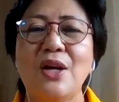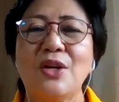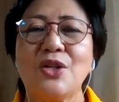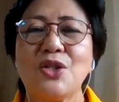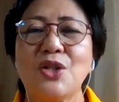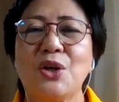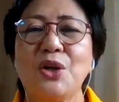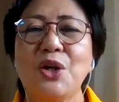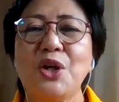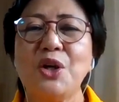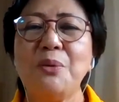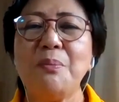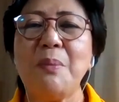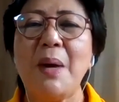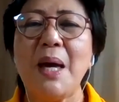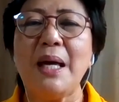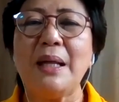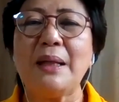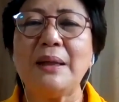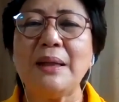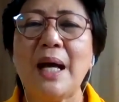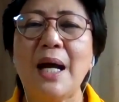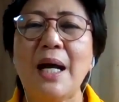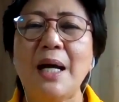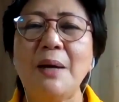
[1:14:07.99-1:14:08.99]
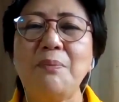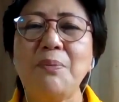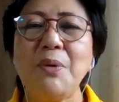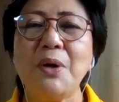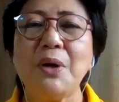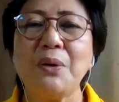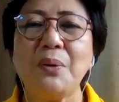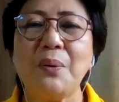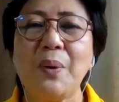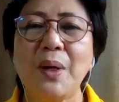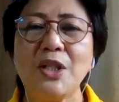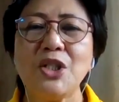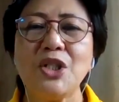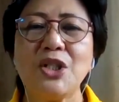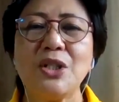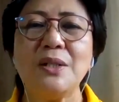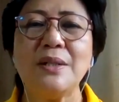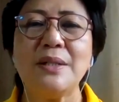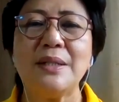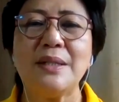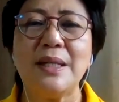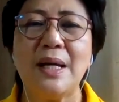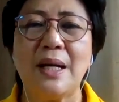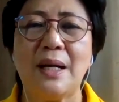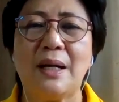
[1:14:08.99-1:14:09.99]
Okay? So you may type
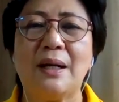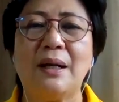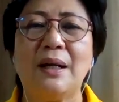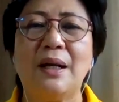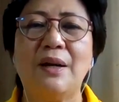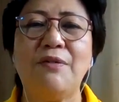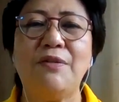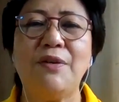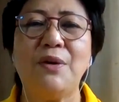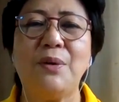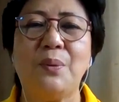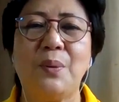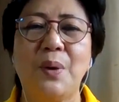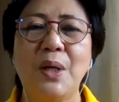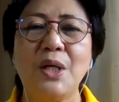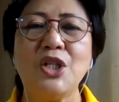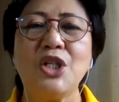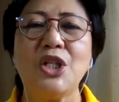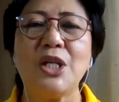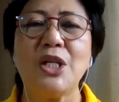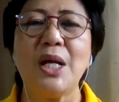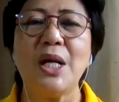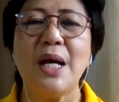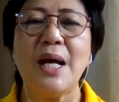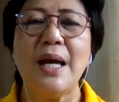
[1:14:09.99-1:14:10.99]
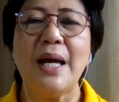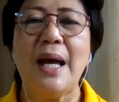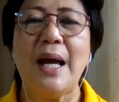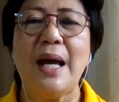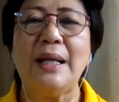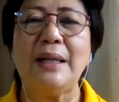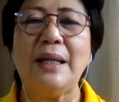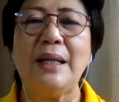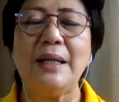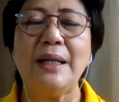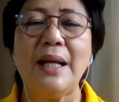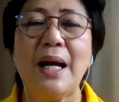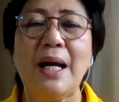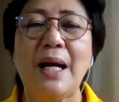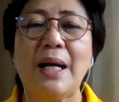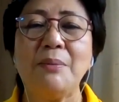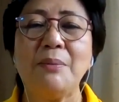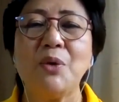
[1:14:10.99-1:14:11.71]
your questions there if you wish,